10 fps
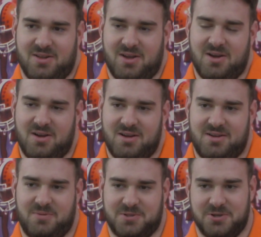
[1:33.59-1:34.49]
brought
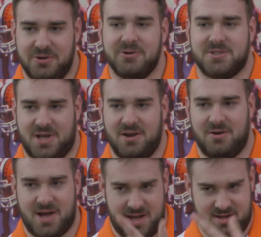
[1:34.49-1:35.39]
it? Well, 2 years
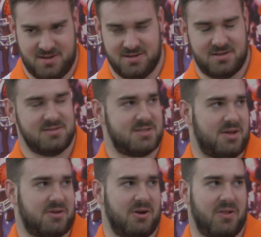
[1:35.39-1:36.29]
ago at
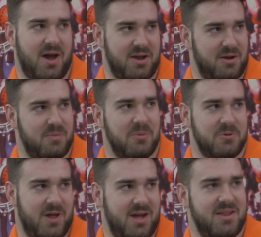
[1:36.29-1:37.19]
South Carolina, I remember
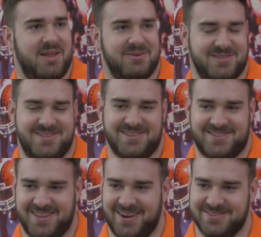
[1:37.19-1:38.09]
that.
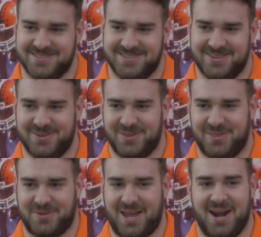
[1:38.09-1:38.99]
That was
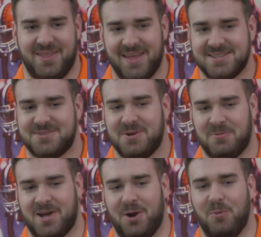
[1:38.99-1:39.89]
the kind of, that's
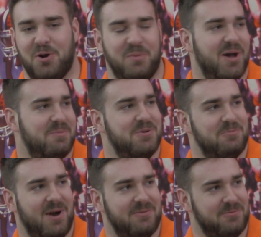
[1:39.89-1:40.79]
what kind of woke me up to the
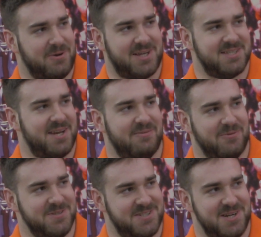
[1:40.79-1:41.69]
rivalry because I'd never
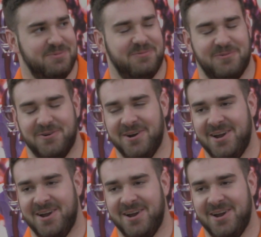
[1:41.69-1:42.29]
really seen it before.